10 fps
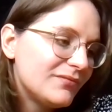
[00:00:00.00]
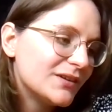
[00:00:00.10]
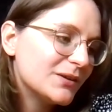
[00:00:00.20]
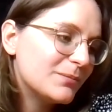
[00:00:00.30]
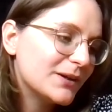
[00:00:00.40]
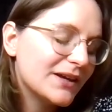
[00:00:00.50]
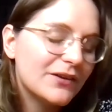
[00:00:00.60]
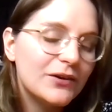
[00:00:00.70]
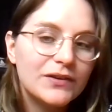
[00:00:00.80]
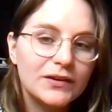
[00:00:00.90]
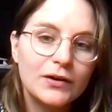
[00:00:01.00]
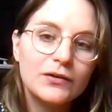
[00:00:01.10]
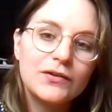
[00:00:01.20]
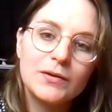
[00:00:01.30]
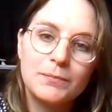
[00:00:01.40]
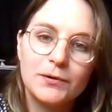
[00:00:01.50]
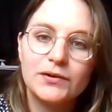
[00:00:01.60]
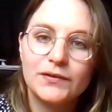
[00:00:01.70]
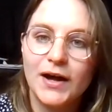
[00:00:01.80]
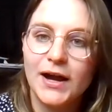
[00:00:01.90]
But yeah, those are the
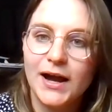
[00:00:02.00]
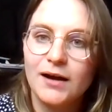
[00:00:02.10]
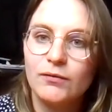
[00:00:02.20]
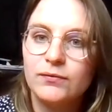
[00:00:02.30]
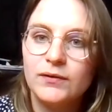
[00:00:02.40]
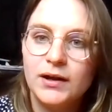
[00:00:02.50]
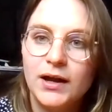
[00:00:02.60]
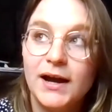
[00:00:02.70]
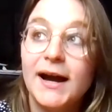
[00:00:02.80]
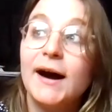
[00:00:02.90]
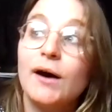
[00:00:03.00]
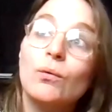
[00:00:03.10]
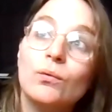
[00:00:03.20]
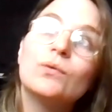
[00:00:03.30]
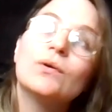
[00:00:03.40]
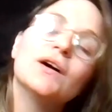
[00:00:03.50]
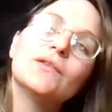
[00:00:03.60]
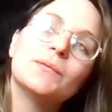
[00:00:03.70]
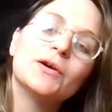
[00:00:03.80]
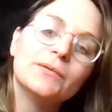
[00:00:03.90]
books that I have out at the
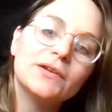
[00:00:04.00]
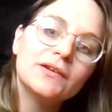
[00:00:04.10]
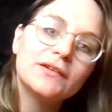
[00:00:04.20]
moment.